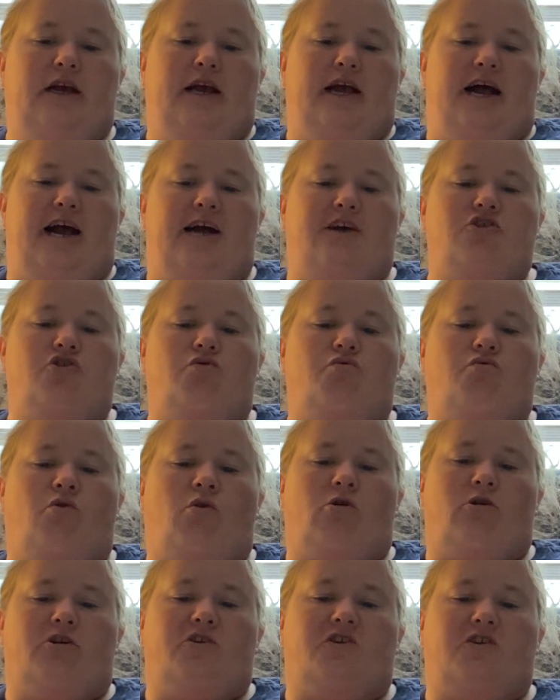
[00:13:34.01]
As
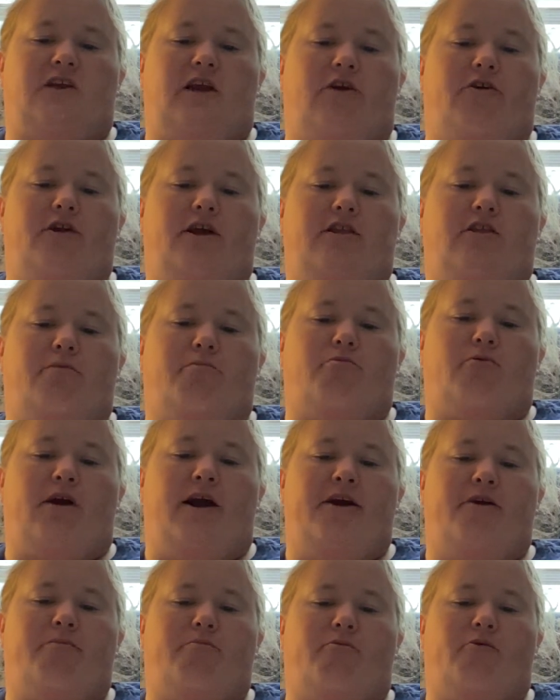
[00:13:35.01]
Aurora stared at the
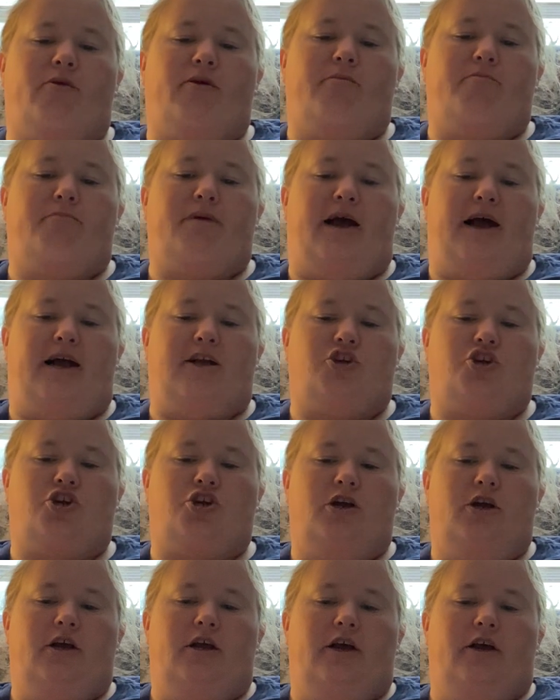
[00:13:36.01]
briar patch,
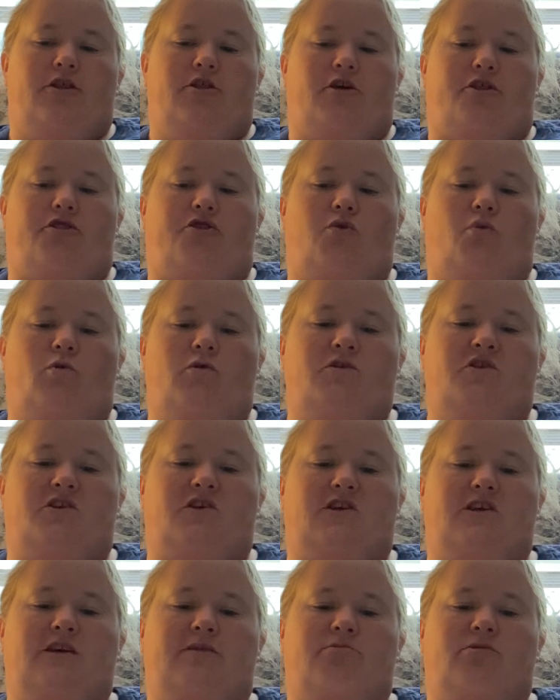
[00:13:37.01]
the thorns
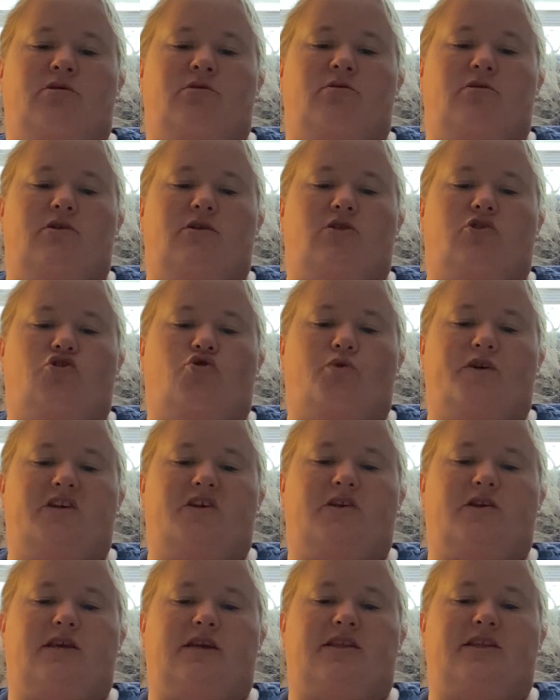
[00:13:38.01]
seemed to
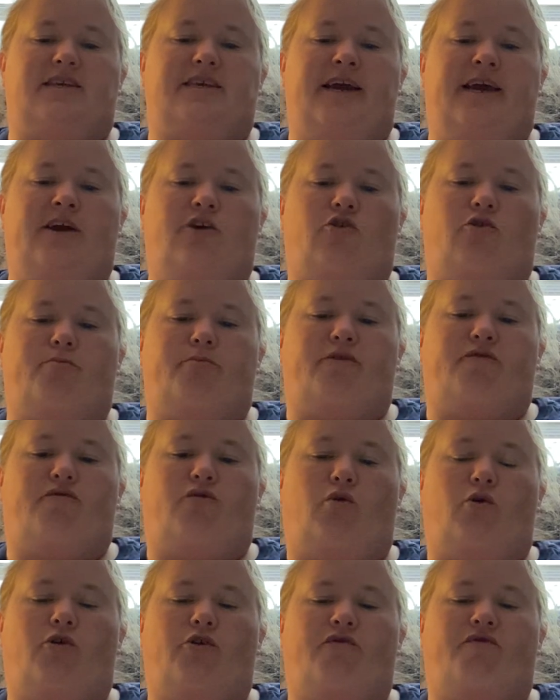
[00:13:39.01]
twist and tangle
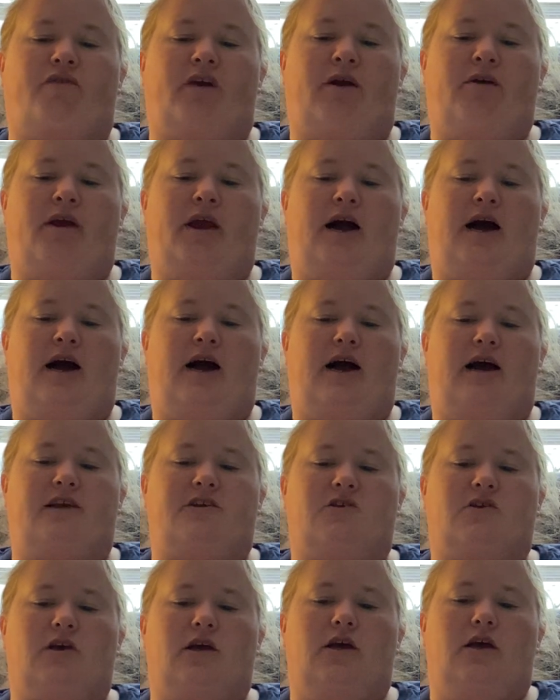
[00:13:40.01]
before her very
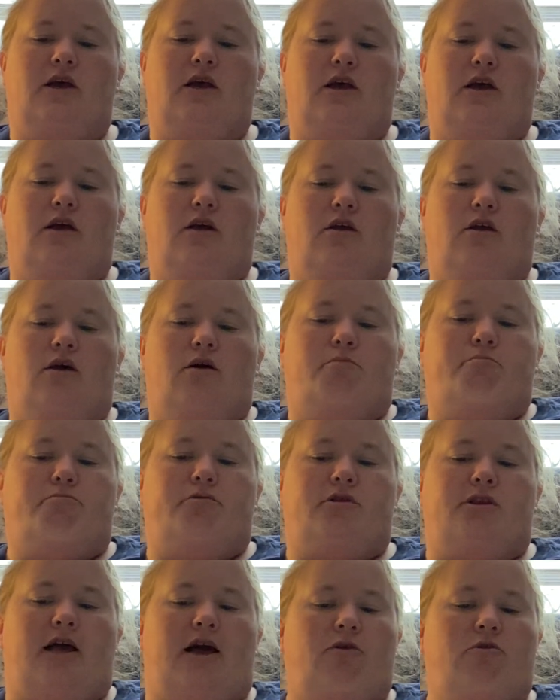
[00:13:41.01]
eyes.
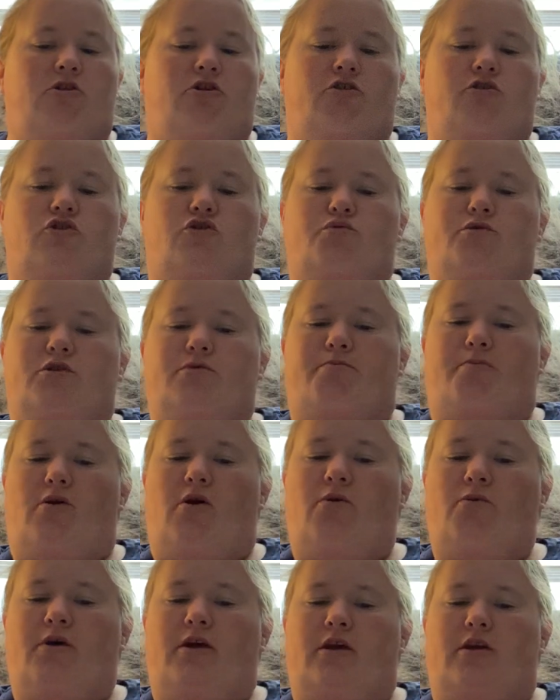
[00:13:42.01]
But that curse was
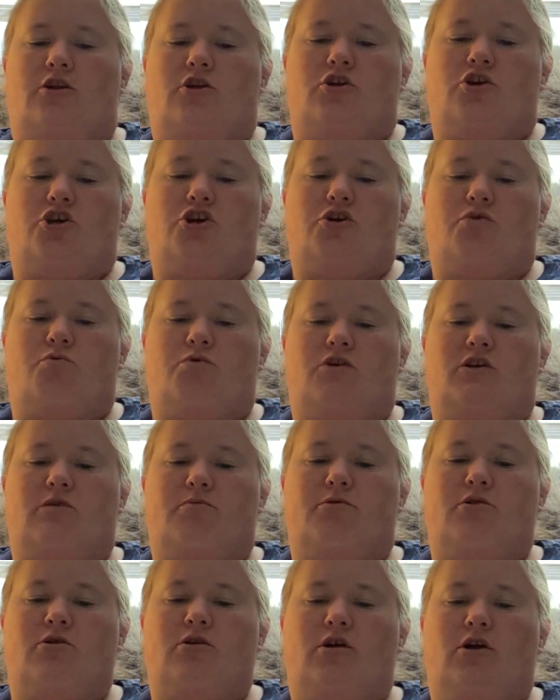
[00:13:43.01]
broken, she
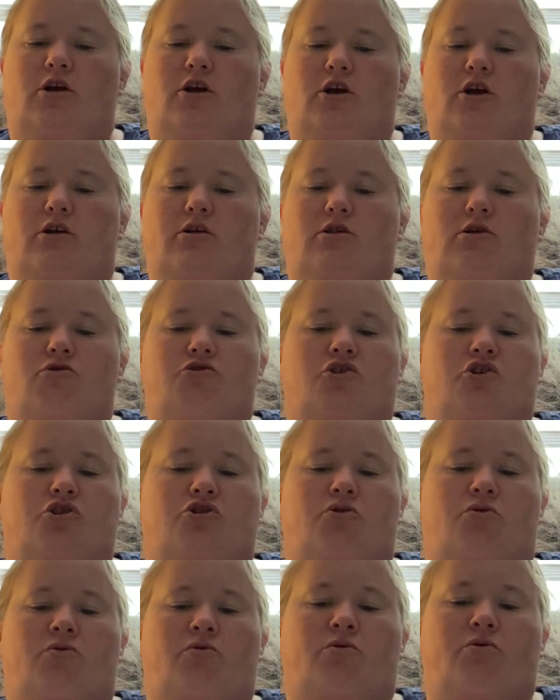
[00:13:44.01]
whispered. Those
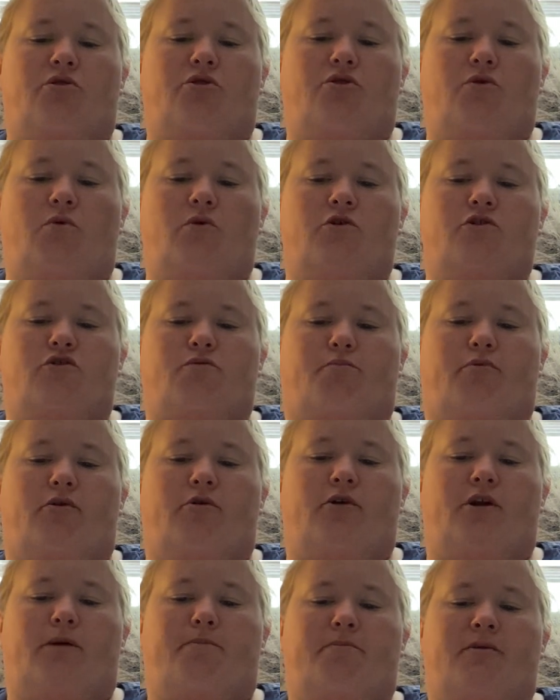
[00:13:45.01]
thor thorns
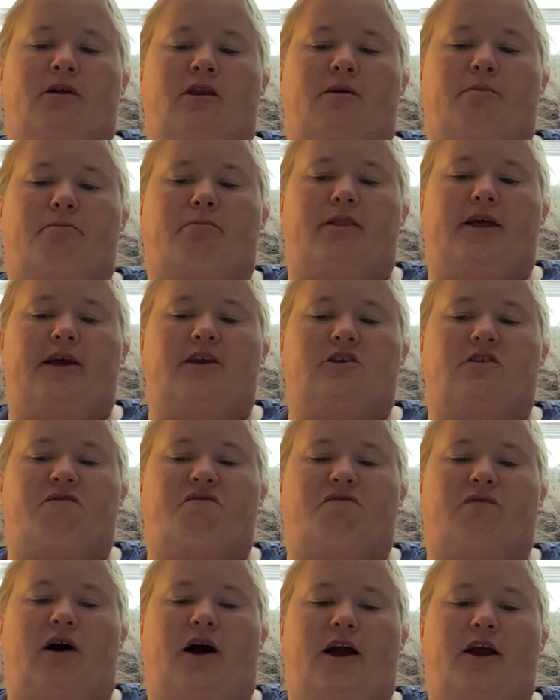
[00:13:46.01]
burned up in a blaze of
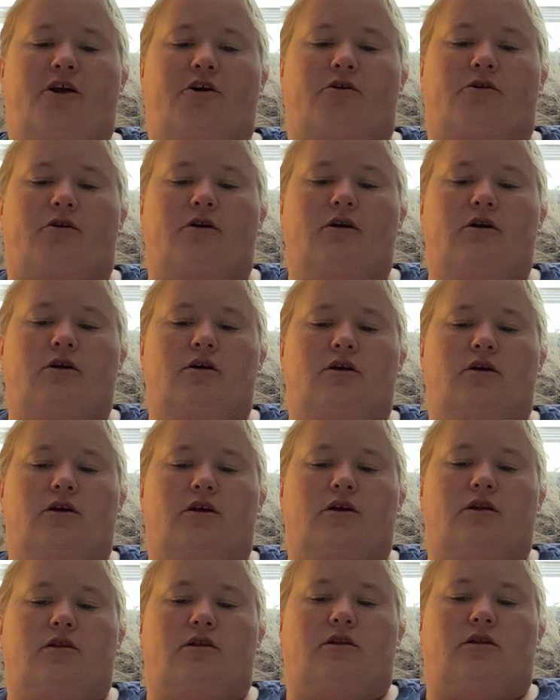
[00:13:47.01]
fire,
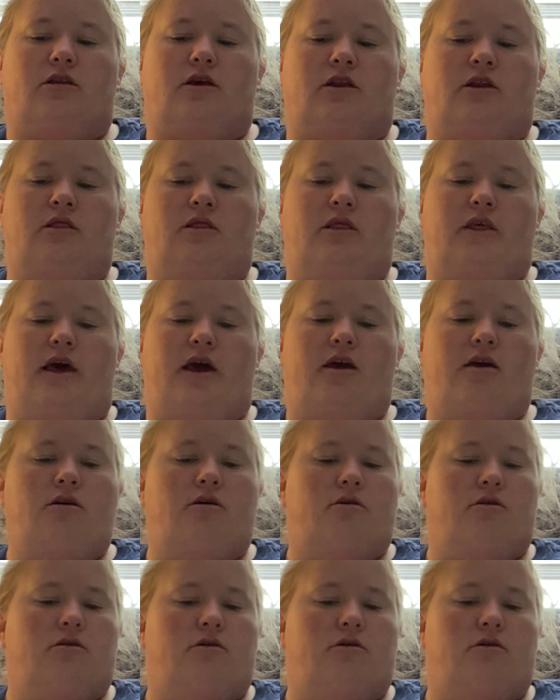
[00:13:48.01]
didn't they?